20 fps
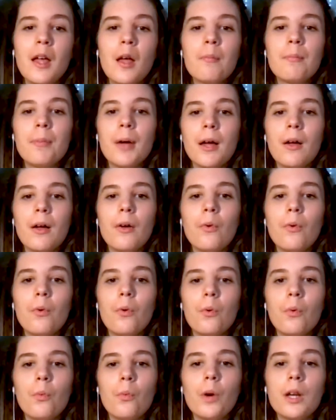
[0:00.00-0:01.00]
But
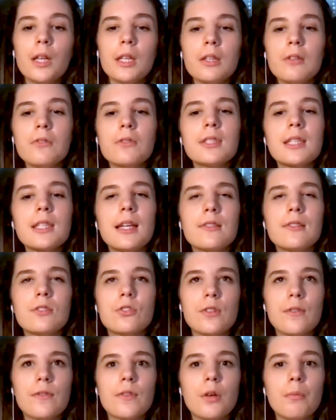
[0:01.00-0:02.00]
what a use case
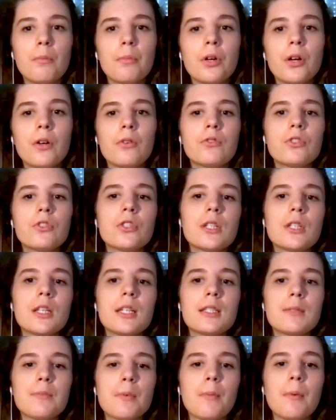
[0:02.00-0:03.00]
driven approach
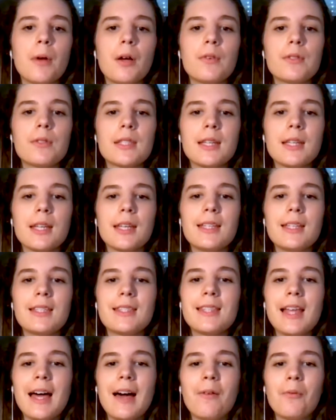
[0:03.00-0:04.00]
is proposing is
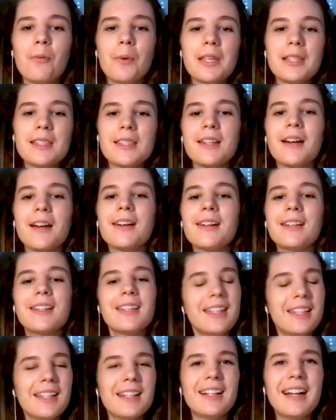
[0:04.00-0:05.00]
that we start
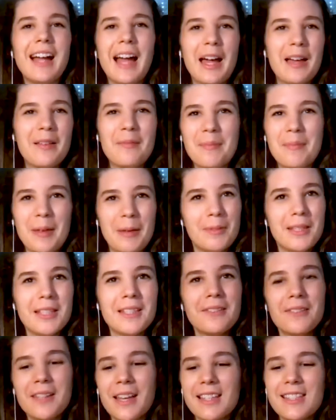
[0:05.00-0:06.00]
here at, maybe
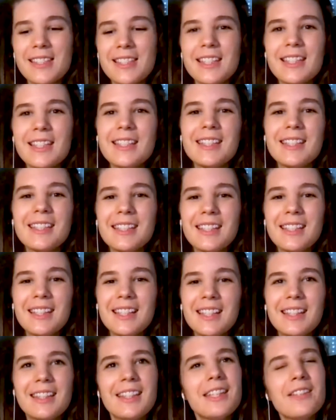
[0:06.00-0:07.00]
you guessed it,
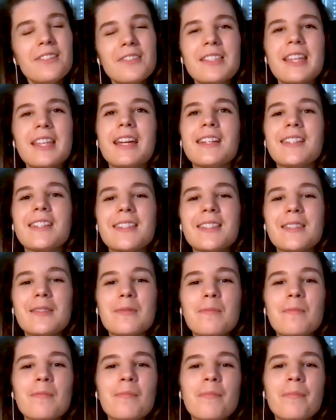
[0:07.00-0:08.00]
the use case.
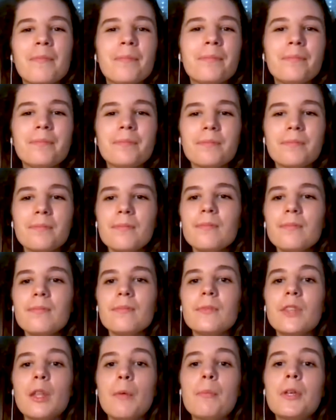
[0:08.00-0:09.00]

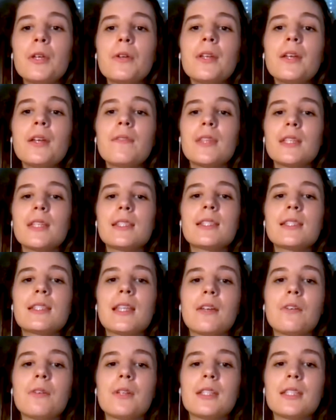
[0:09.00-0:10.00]
The beauty of this is
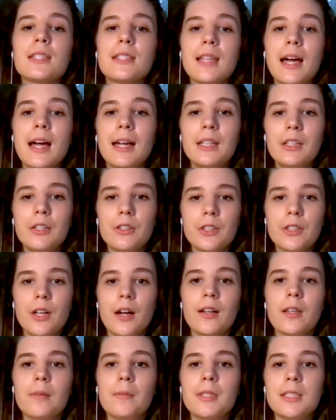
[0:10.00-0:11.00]
that you can design your
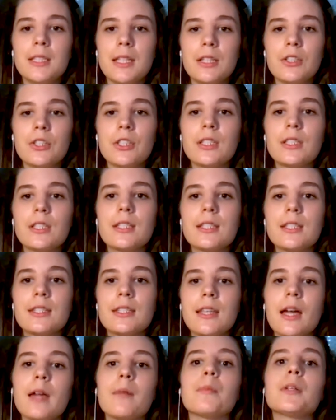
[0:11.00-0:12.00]
documentation
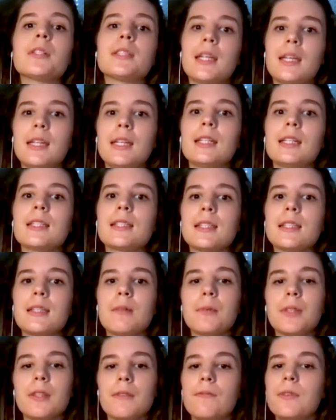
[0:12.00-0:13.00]
simultaneously
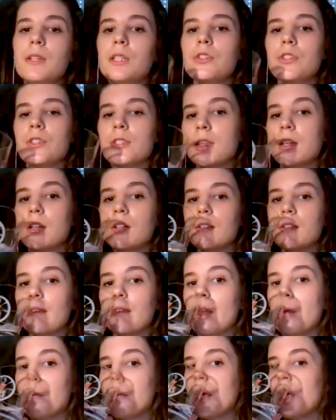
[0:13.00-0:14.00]
with the features that you're
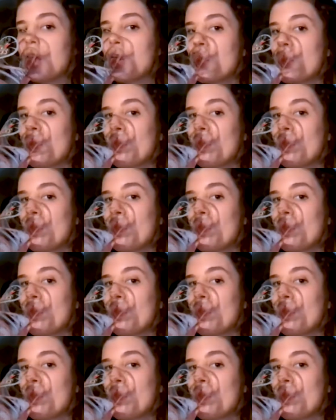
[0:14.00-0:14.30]
developing.